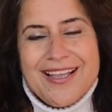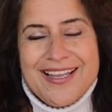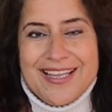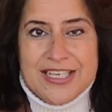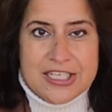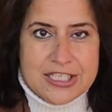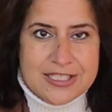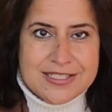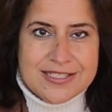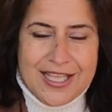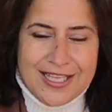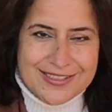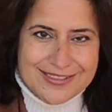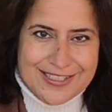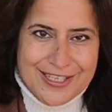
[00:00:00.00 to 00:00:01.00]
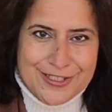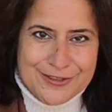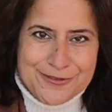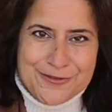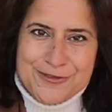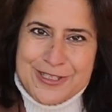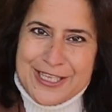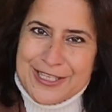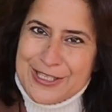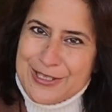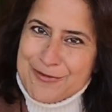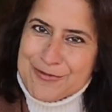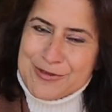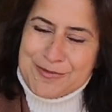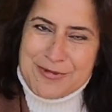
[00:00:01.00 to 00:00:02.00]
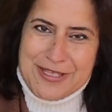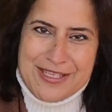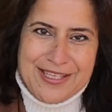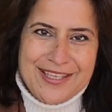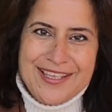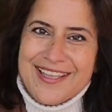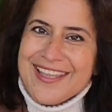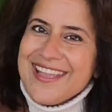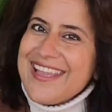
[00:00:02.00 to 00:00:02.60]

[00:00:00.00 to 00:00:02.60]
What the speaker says: It is that love that keeps me